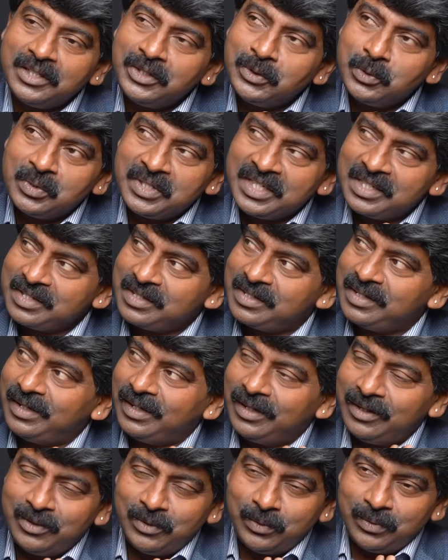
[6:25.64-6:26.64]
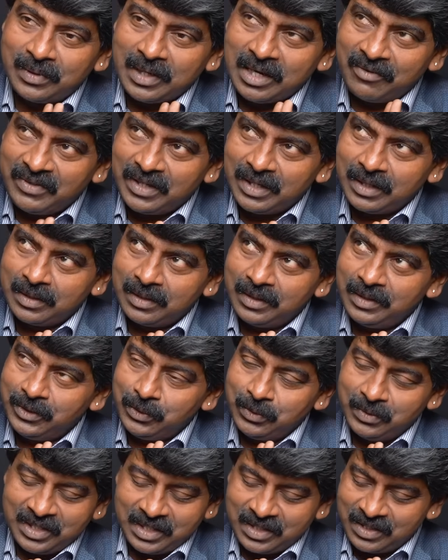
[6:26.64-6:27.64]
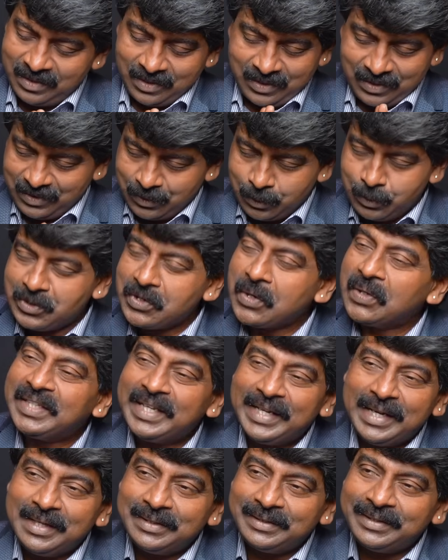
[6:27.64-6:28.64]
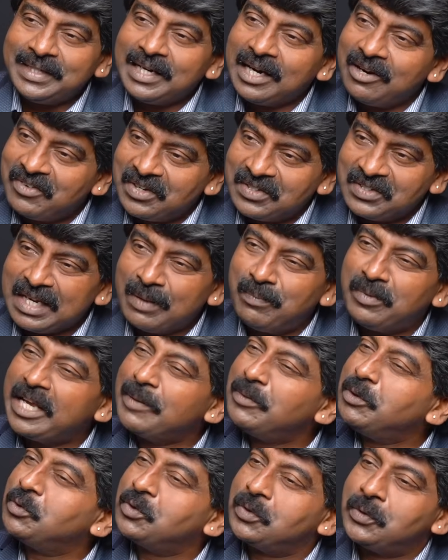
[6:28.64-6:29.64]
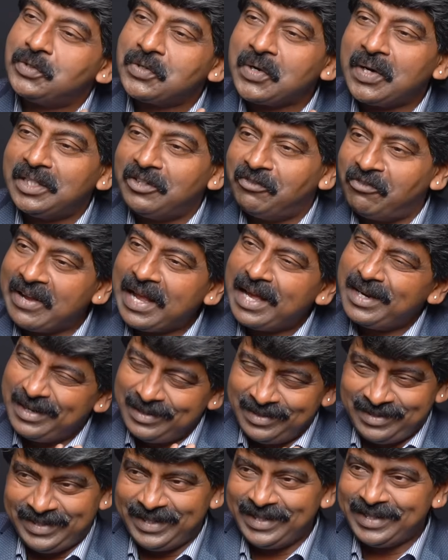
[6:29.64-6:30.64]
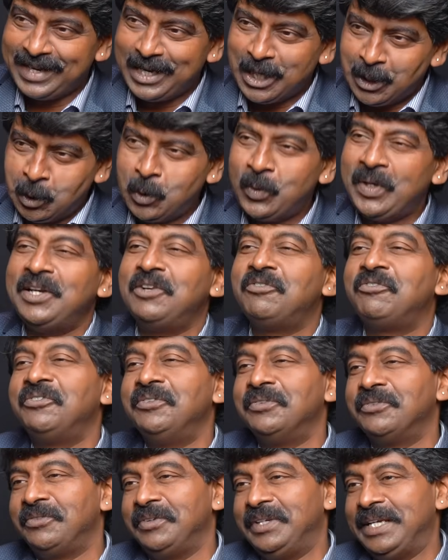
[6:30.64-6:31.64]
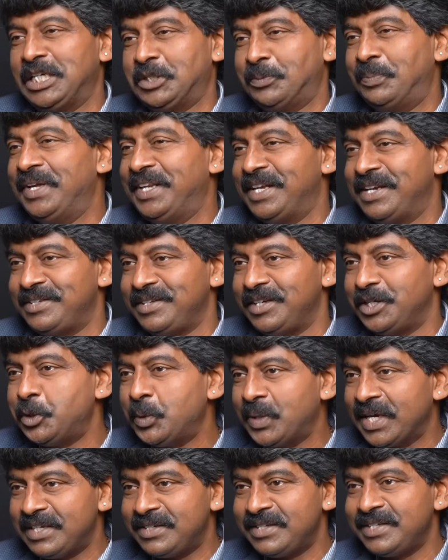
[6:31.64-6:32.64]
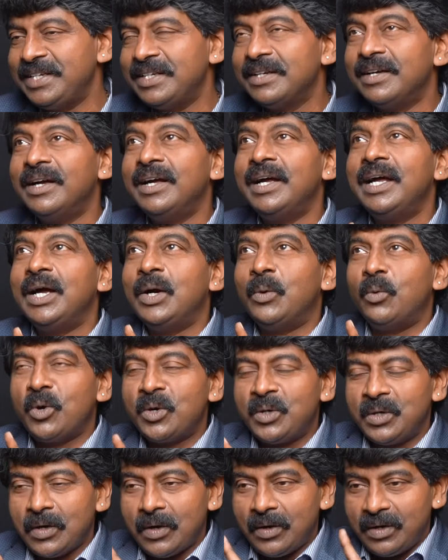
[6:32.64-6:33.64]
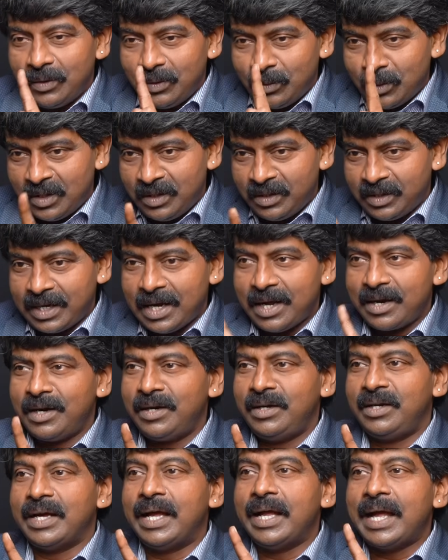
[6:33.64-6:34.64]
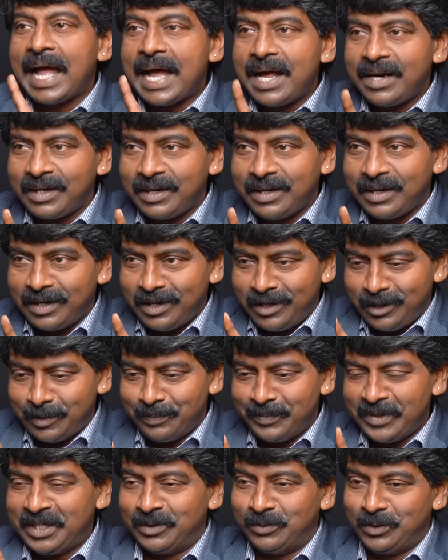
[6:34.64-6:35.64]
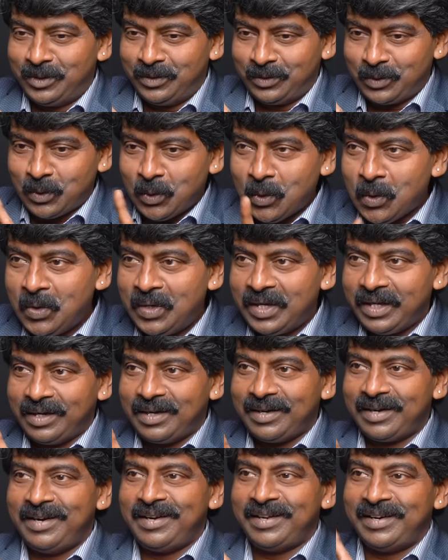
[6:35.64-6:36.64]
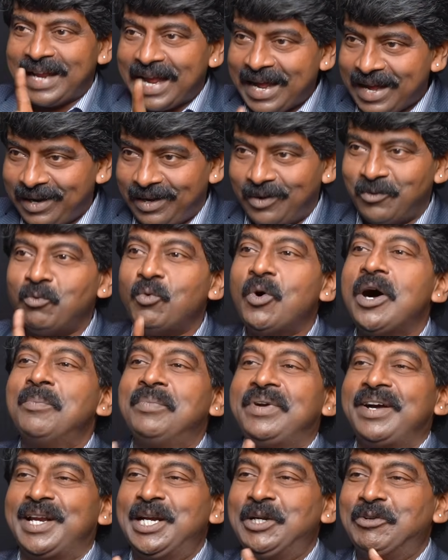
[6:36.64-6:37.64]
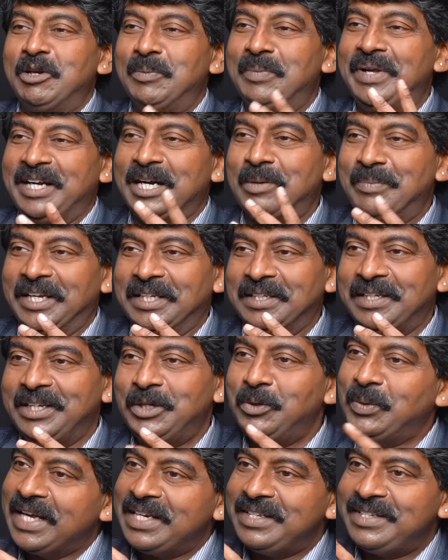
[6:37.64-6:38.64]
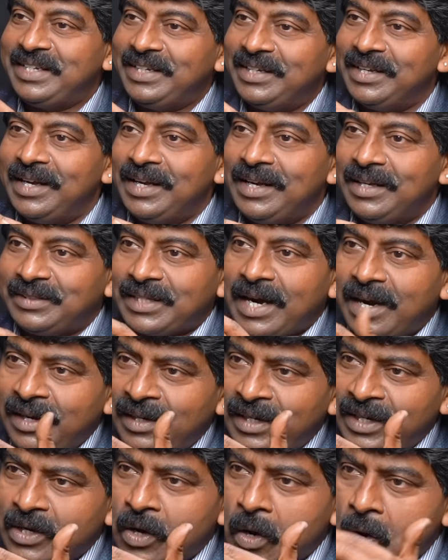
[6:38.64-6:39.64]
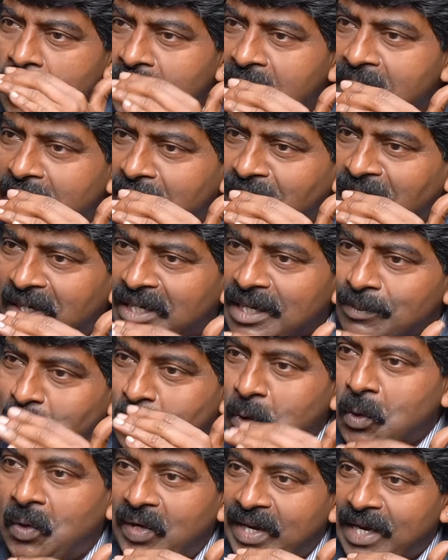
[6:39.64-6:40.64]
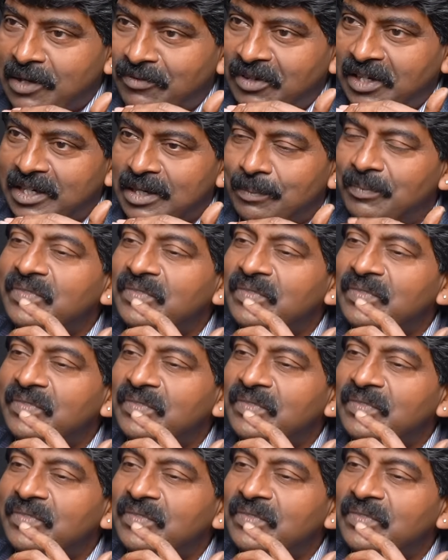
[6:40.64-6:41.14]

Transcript: you just after you just switch on the AC, after some time you switch on the fan and see, you will experience it. You can see one current, air current, one cold current and warm current will be coming. You can see suddenly hot air will come, cold air will come.